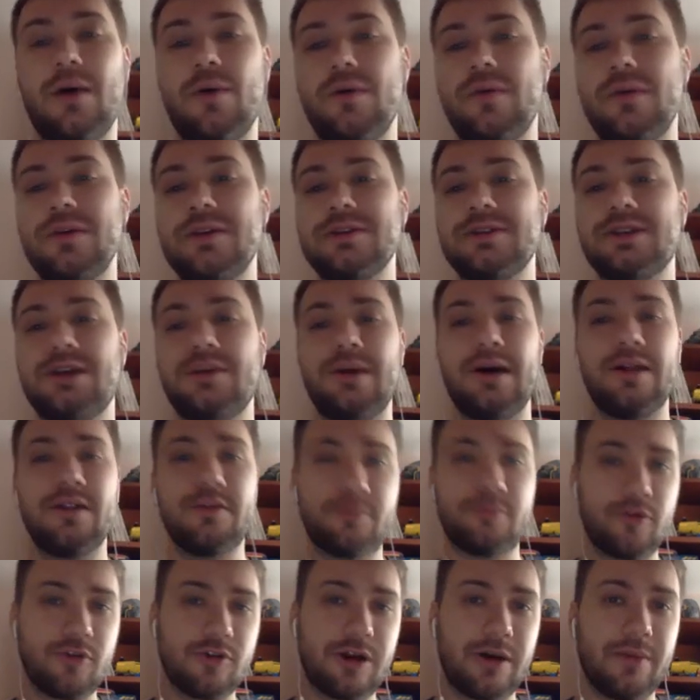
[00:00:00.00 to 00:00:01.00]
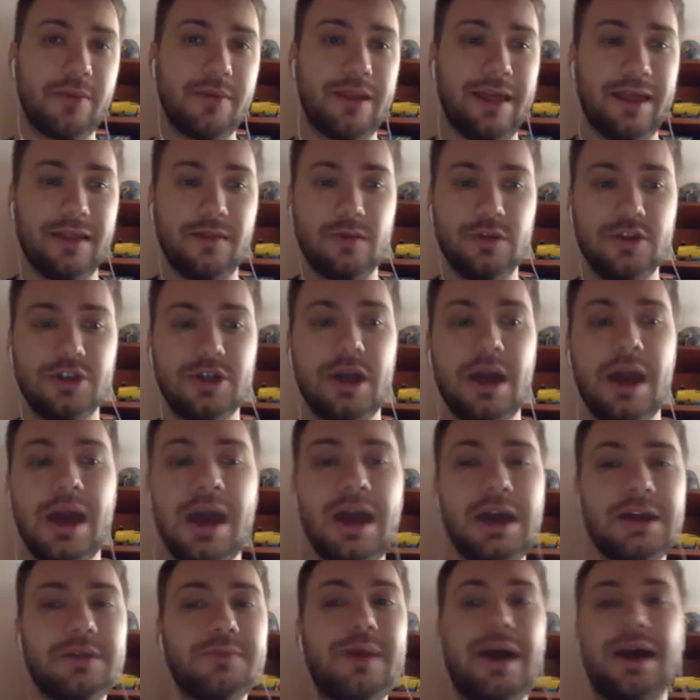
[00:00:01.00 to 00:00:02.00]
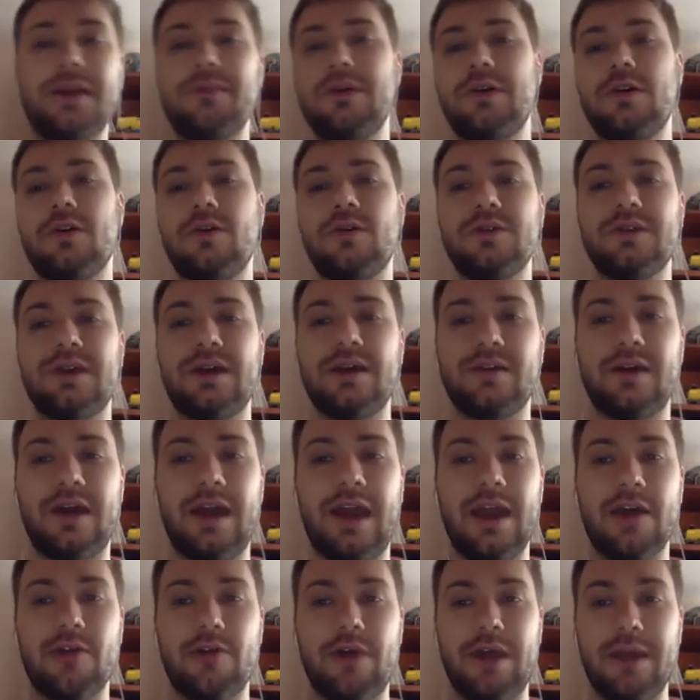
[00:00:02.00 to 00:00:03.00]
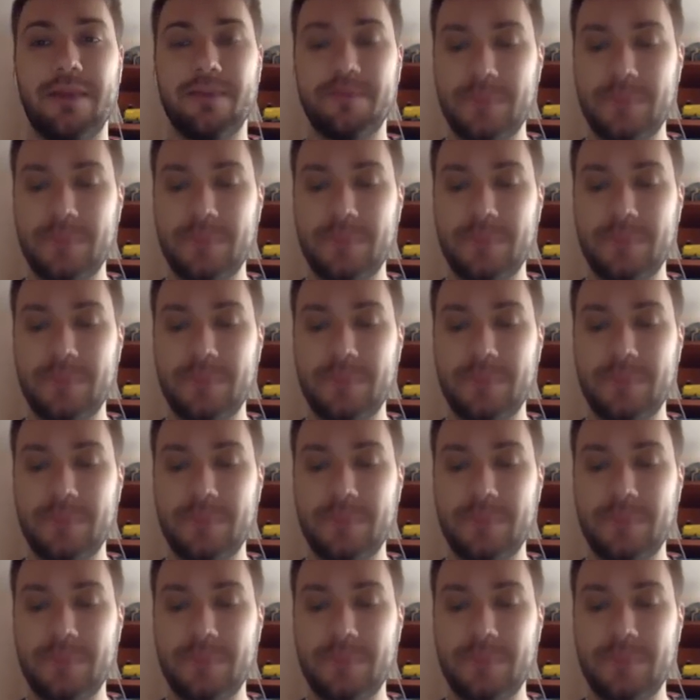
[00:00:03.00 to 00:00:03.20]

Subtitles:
However, in some other programming language, might be called an array.